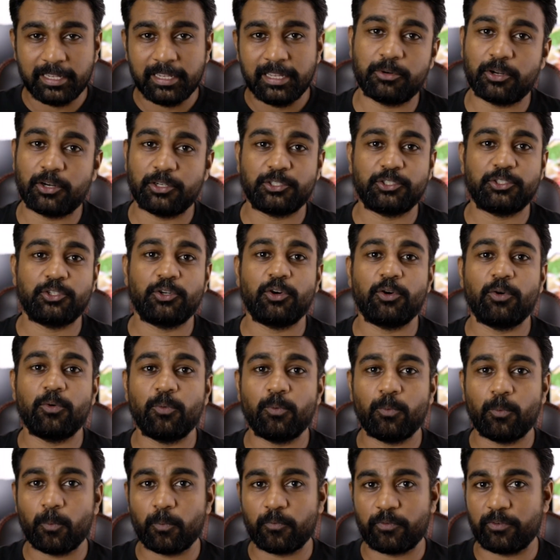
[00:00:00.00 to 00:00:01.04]
I'm not
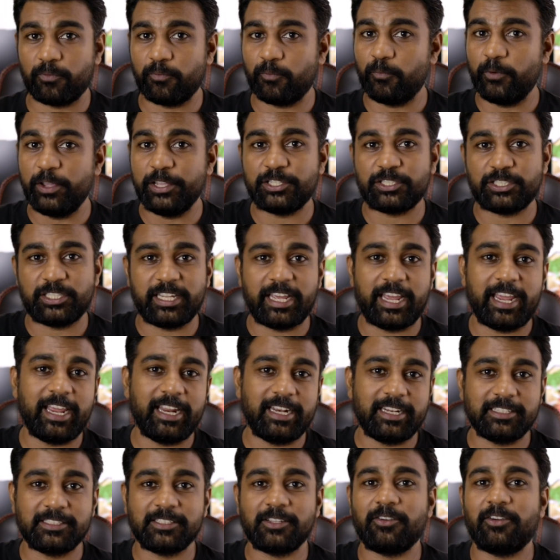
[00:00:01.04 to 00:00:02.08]
sure from which
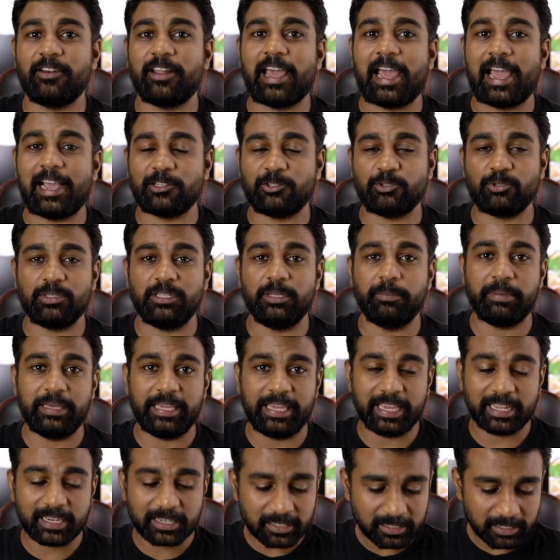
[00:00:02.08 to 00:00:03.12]
date it's going to actually
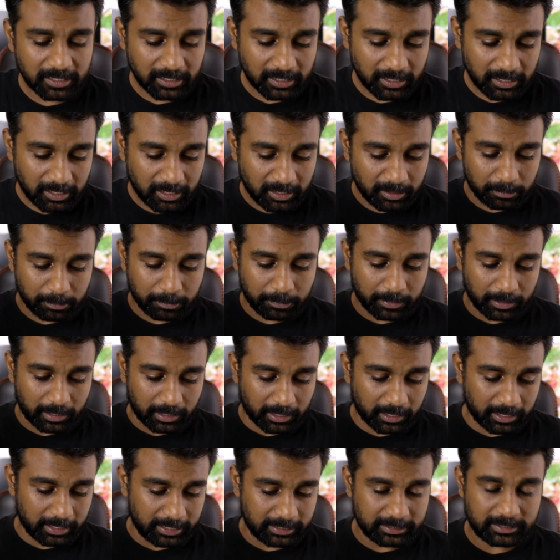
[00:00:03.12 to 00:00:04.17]
begin,
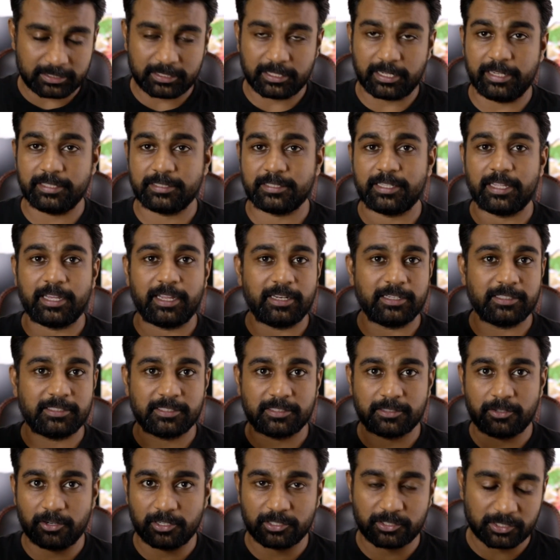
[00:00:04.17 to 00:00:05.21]
but it says that it's
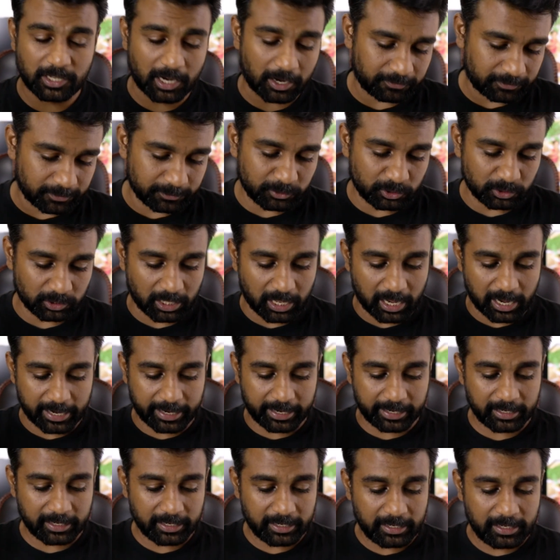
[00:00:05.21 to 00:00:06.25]
going to start from
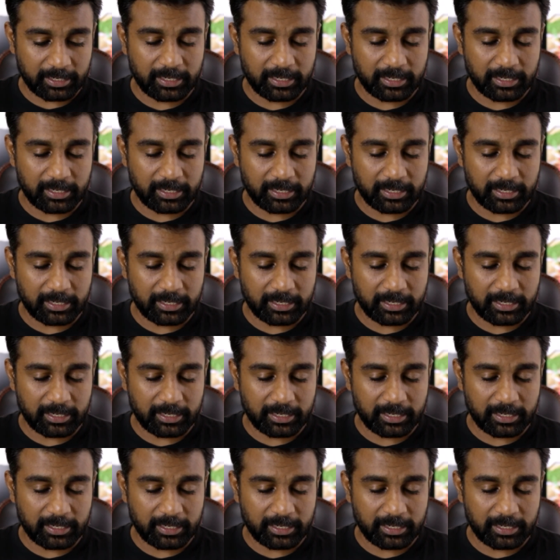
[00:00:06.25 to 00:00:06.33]
July.